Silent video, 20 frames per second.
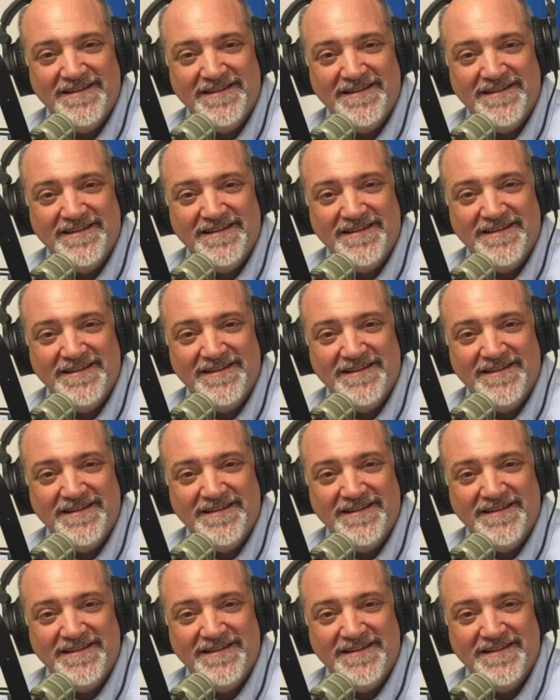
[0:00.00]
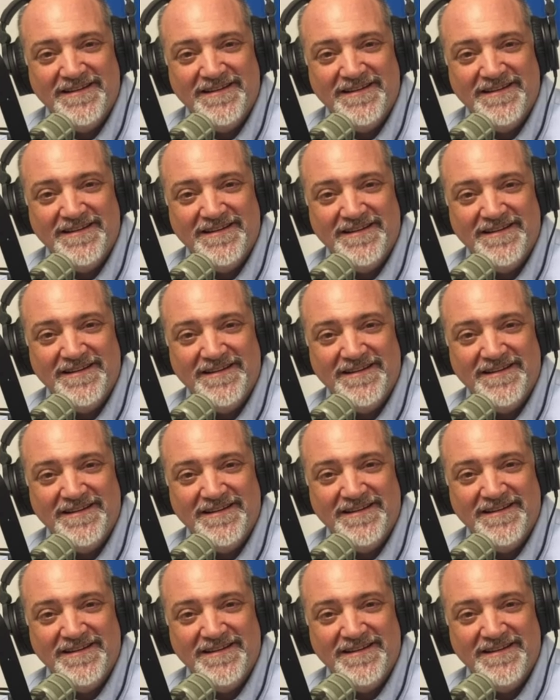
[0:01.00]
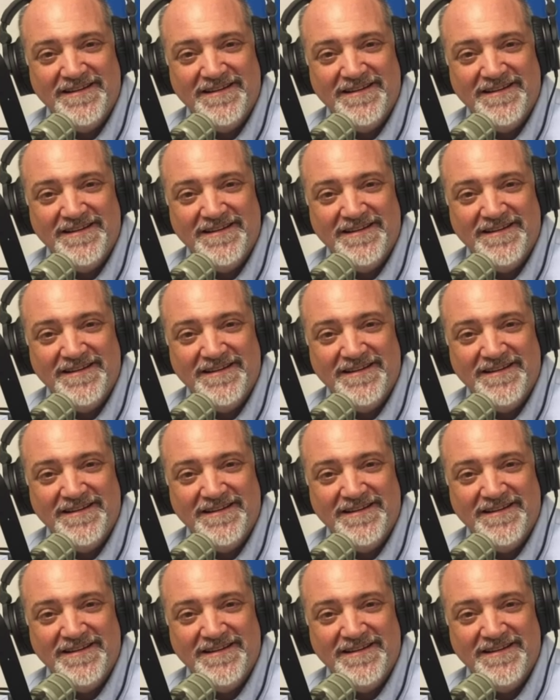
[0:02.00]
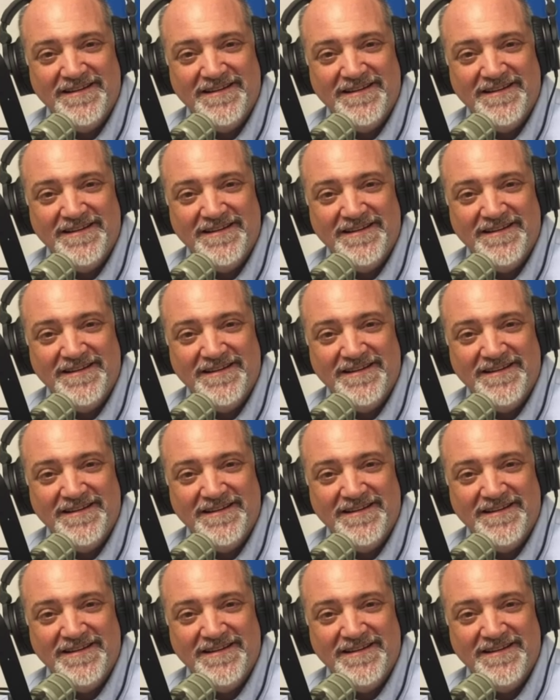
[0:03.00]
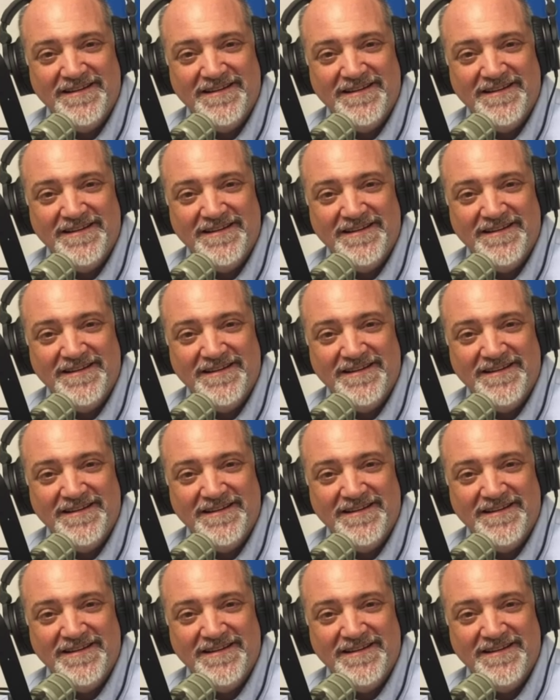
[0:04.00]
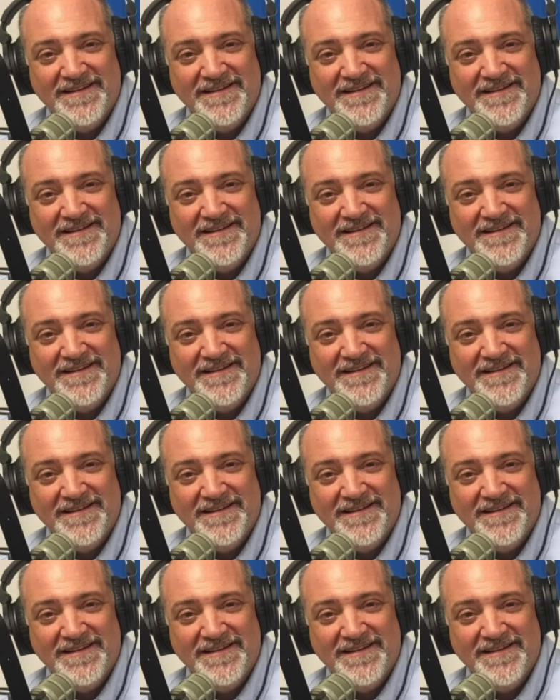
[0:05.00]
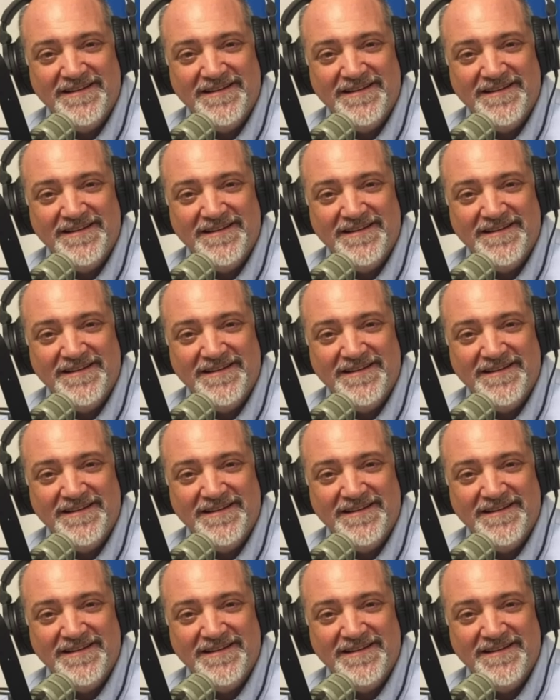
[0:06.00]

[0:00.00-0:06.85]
This is a still picture; no speech is visible.